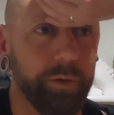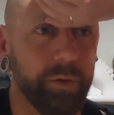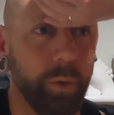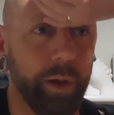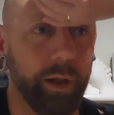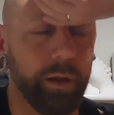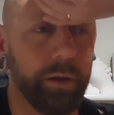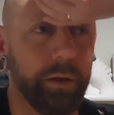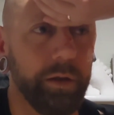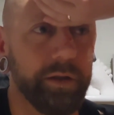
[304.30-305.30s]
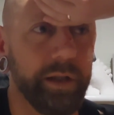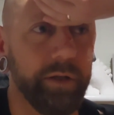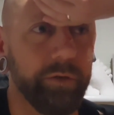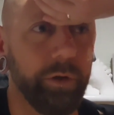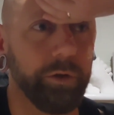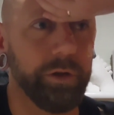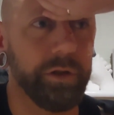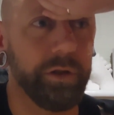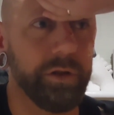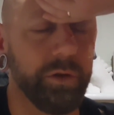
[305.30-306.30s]
it was Wink, High State of
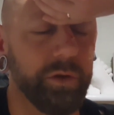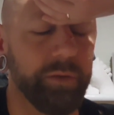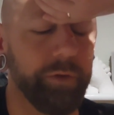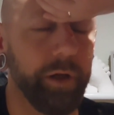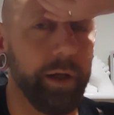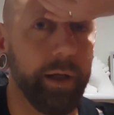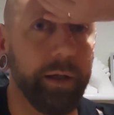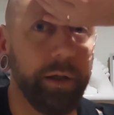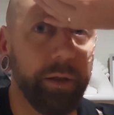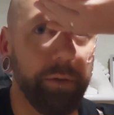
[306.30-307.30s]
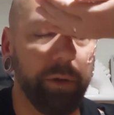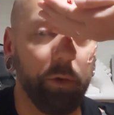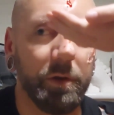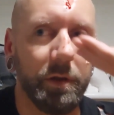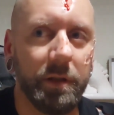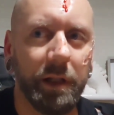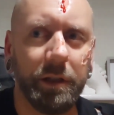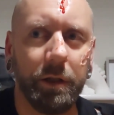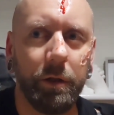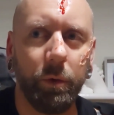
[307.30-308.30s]
Consciousness, or something like that. But it wasn't. It's
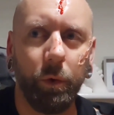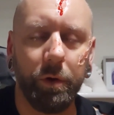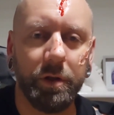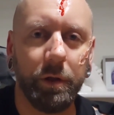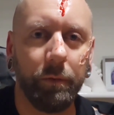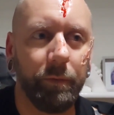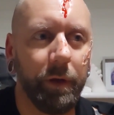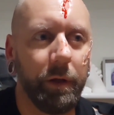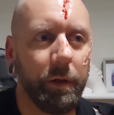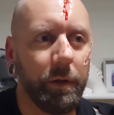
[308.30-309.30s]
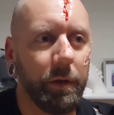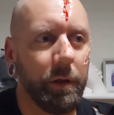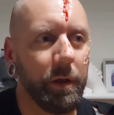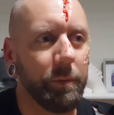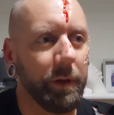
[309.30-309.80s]
actually a New Order song. At the